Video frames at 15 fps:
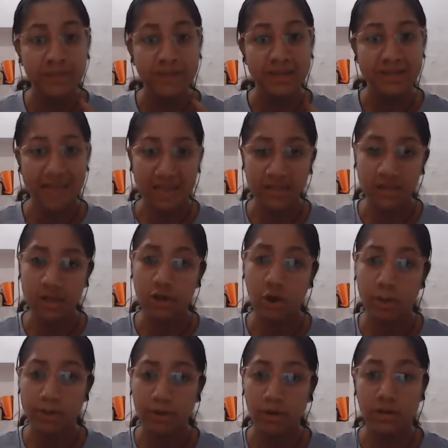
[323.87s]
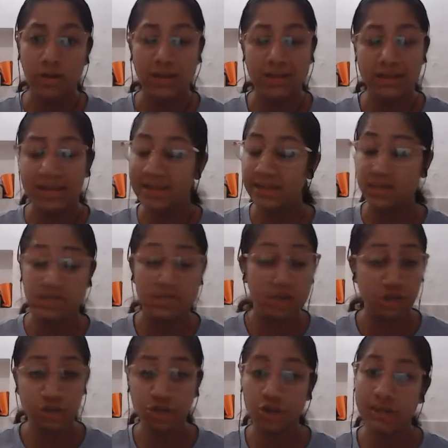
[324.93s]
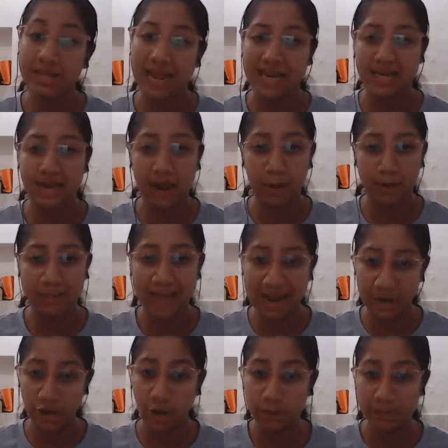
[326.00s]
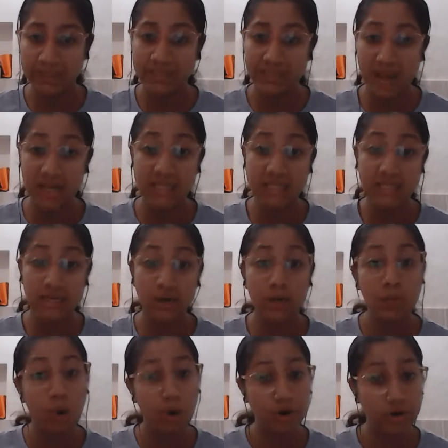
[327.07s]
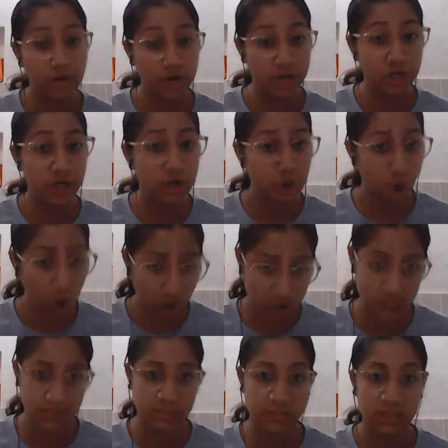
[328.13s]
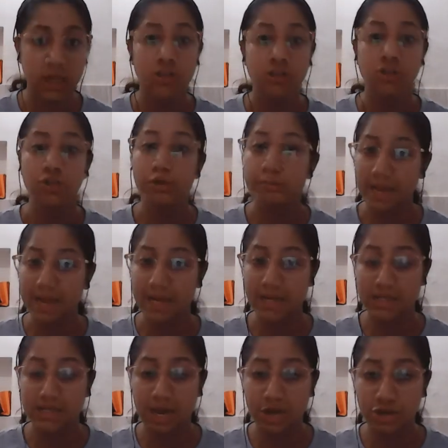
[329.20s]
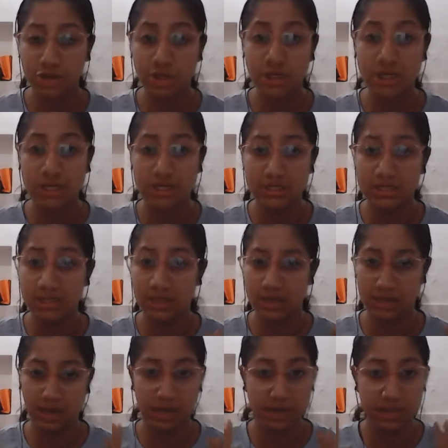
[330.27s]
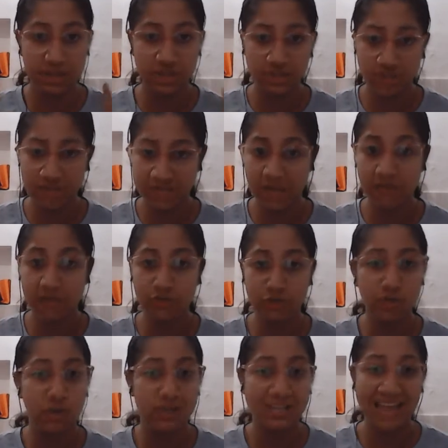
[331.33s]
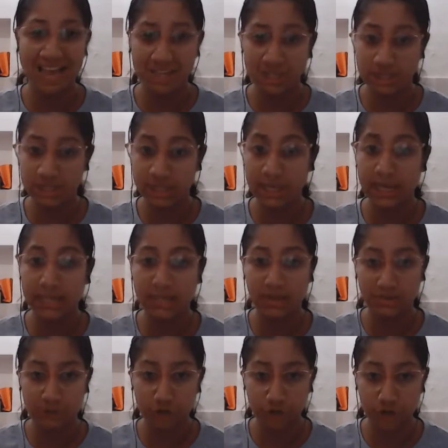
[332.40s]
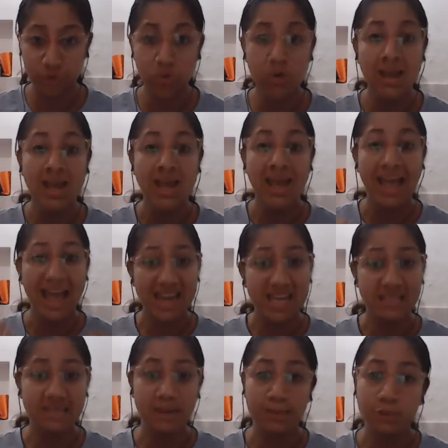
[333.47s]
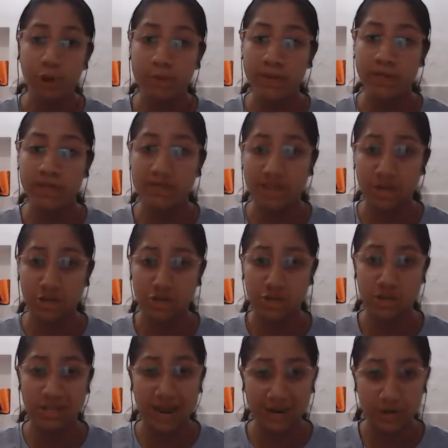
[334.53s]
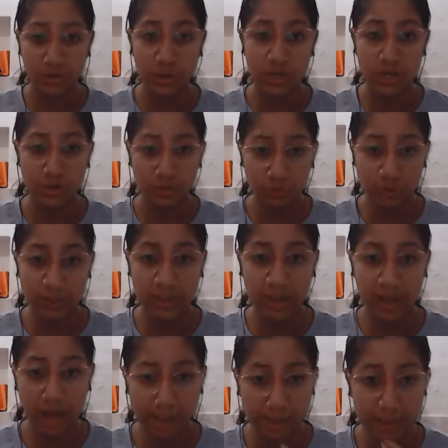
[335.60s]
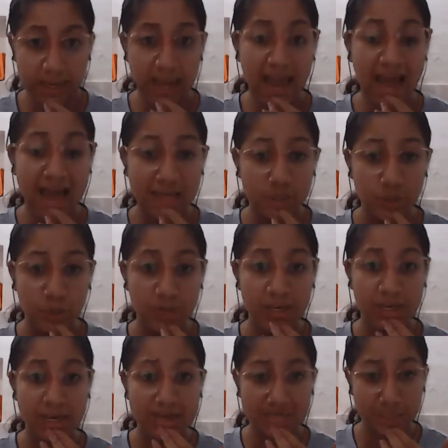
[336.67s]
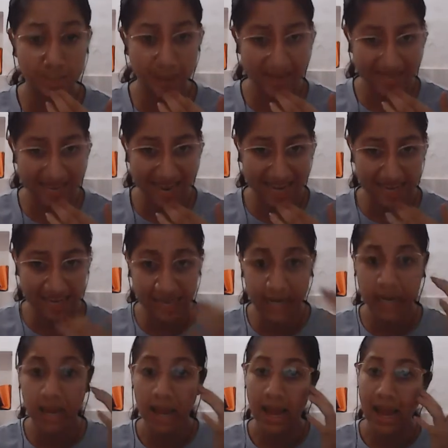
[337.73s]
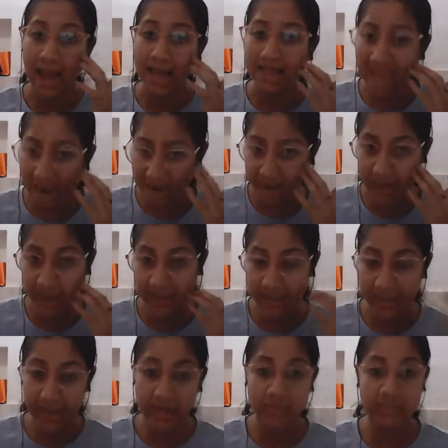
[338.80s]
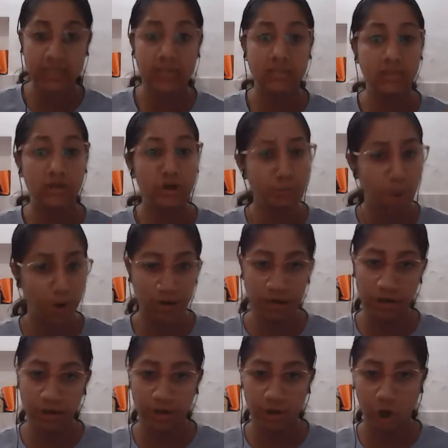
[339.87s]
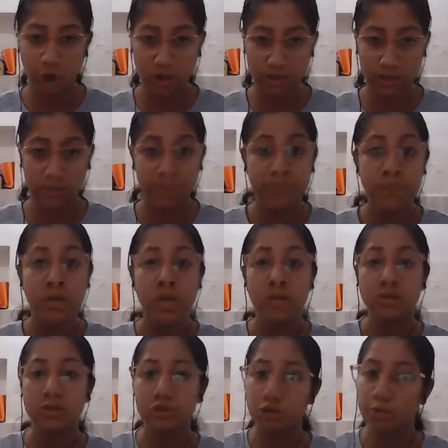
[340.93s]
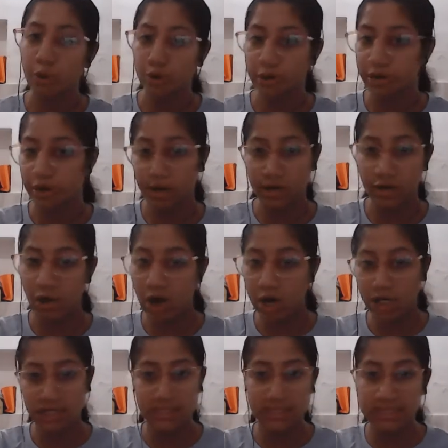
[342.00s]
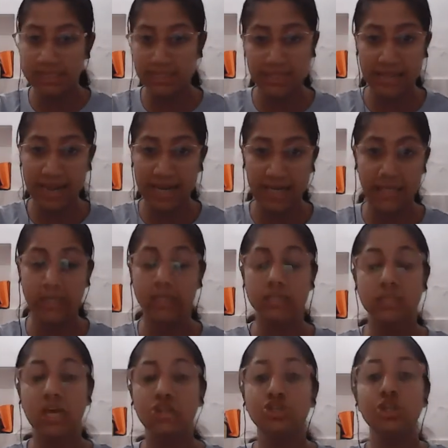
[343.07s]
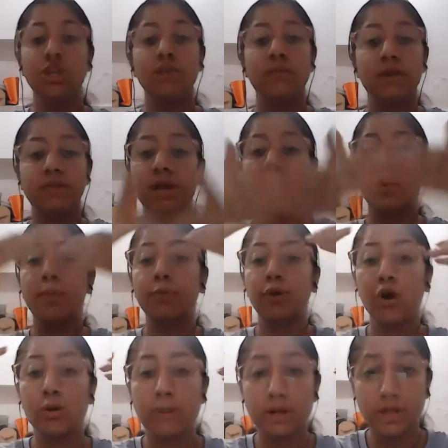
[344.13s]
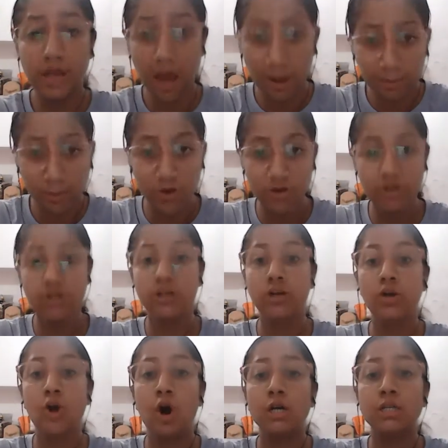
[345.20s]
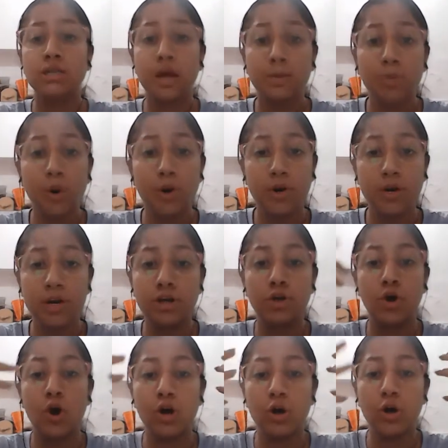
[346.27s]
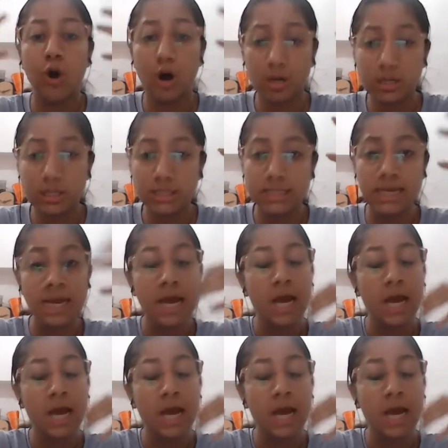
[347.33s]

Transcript: then the topic, and then the discussion on that topic starts in a moderated caucus. So the main discussion is done in the GSL, which is on the agenda that's given to you. Any subtopic discussions that you need to do in the committee has to be raised by the delegate and then discussed in the moderated caucus. So the moderated caucus is technical discussion, and when we come talk about the unmoderated caucus, caucus